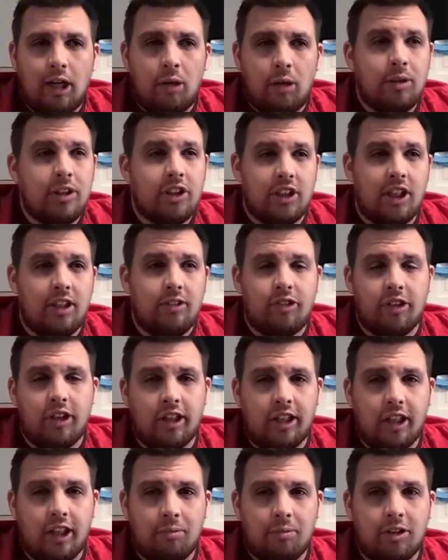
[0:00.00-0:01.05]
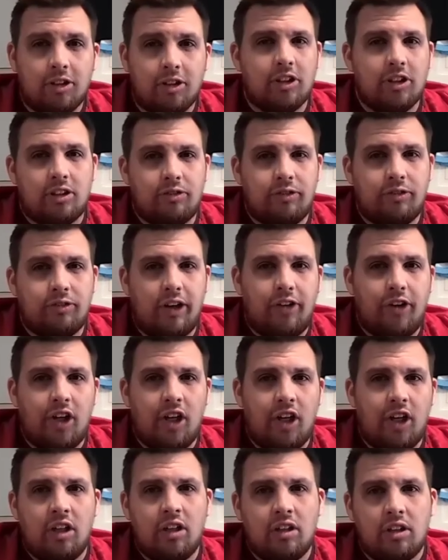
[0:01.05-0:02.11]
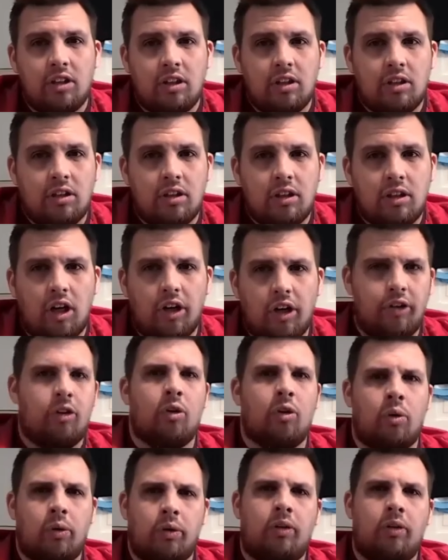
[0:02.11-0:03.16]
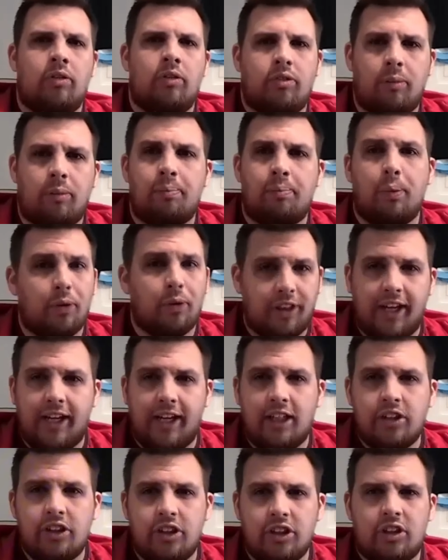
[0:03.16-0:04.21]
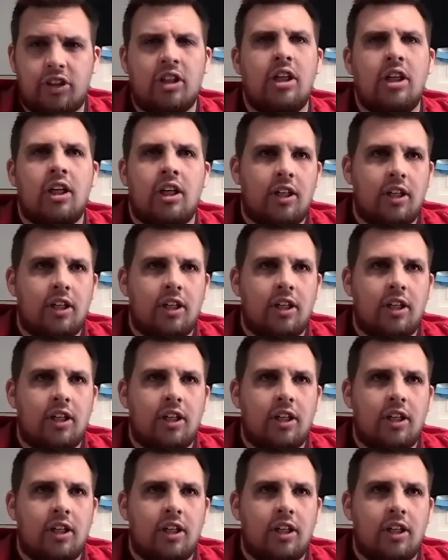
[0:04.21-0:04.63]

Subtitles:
I'm excited for that game because it's very unknown from both ends, because